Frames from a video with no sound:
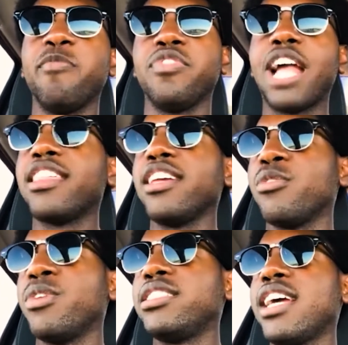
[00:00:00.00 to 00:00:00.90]
I think the
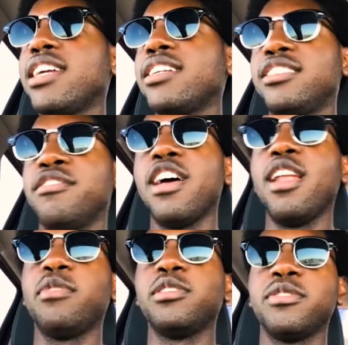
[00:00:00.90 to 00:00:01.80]
reason that gets
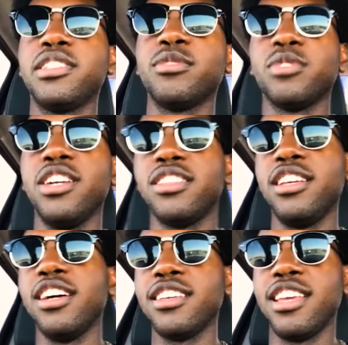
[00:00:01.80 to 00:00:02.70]
developed is because when you're the
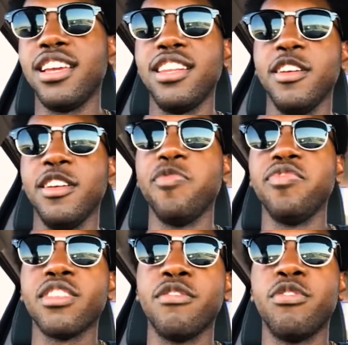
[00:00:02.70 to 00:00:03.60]
young kid,
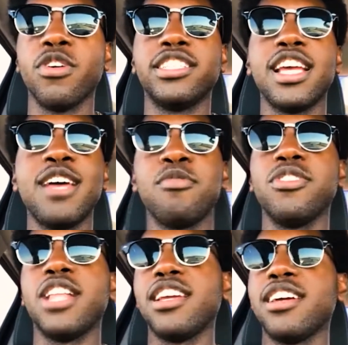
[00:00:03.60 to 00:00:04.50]
for example,
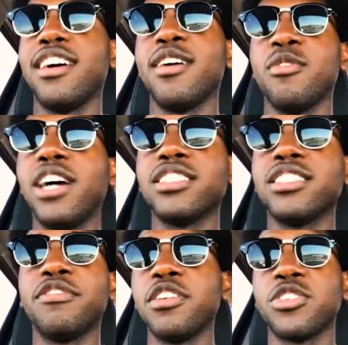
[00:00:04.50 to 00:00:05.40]
like when I was in
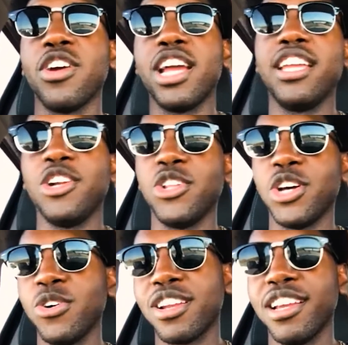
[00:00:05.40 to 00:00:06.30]
the first grade, you know, the
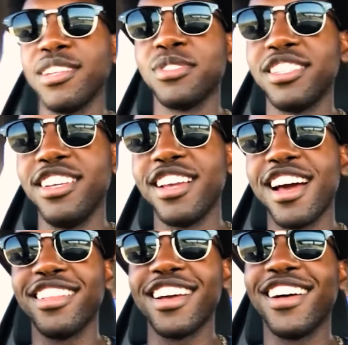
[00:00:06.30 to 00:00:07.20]
older kids would sneak out
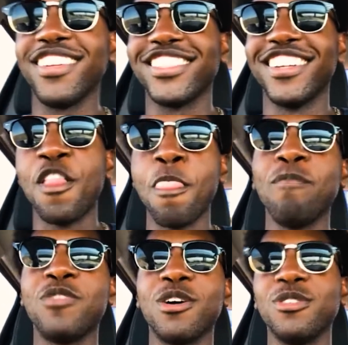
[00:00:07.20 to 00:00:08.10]
of the house
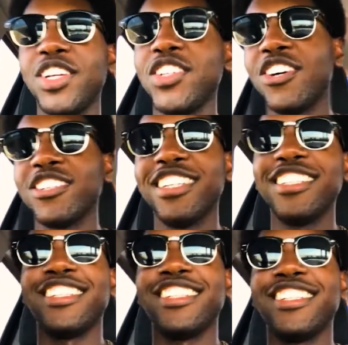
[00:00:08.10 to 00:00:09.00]
to go ding dong
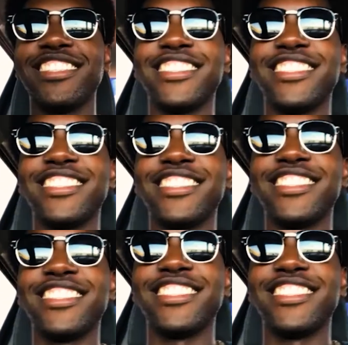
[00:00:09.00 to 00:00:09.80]
ditching and stuff like that.